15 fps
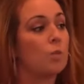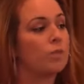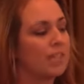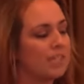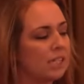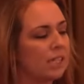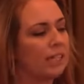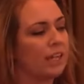
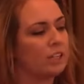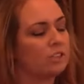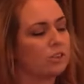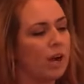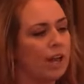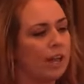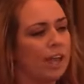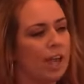These
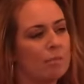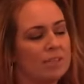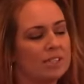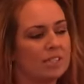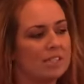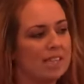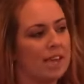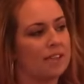electronic
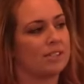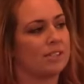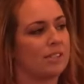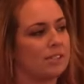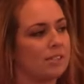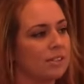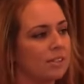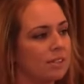
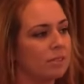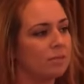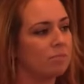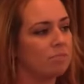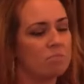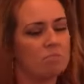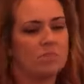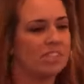MSDSs
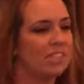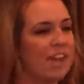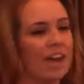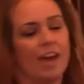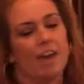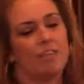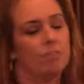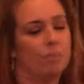did not
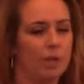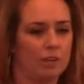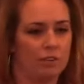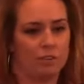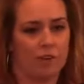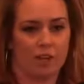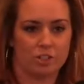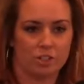have a
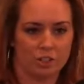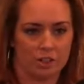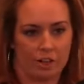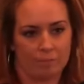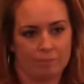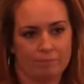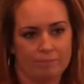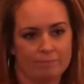manufacturer
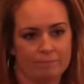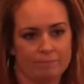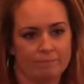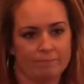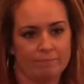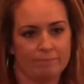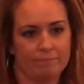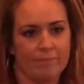name.
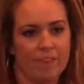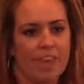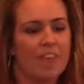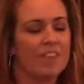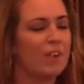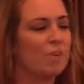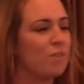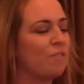
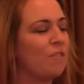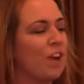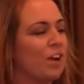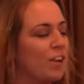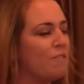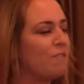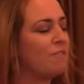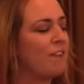They were
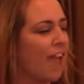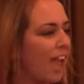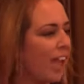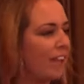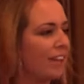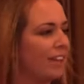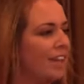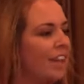very
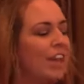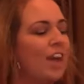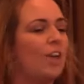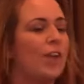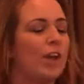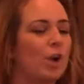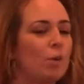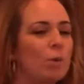vague.
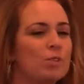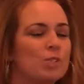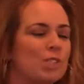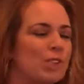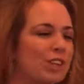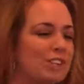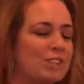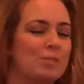They almost
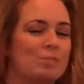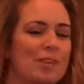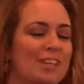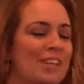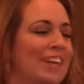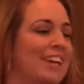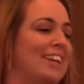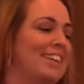looked to me
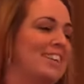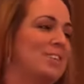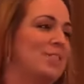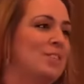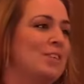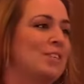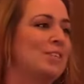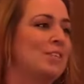like
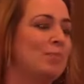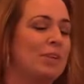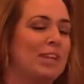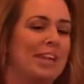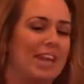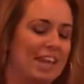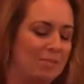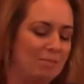
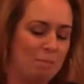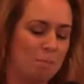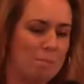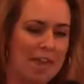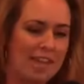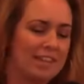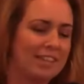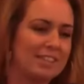somebody had
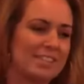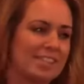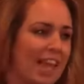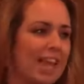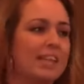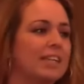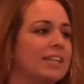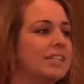made it and
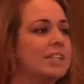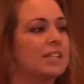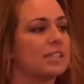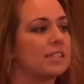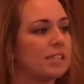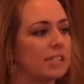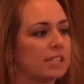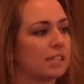scanned it into the
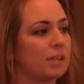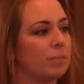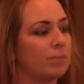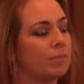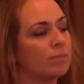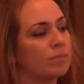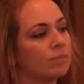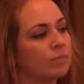system.
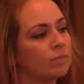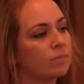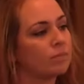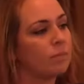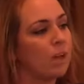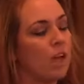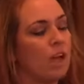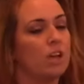
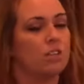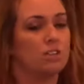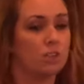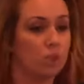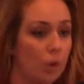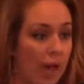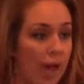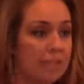
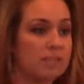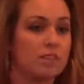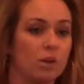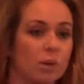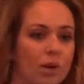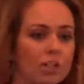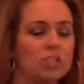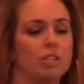So I asked the
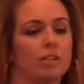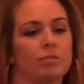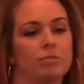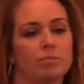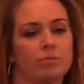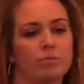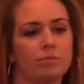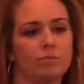question,
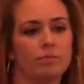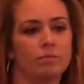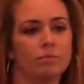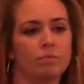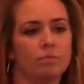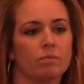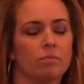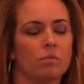
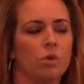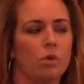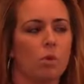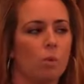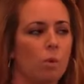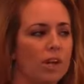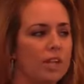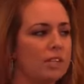
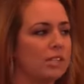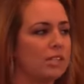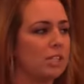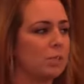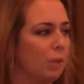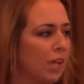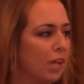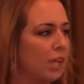what is
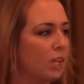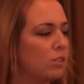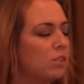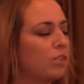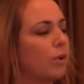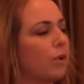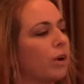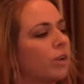this being
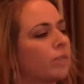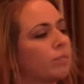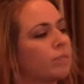used for?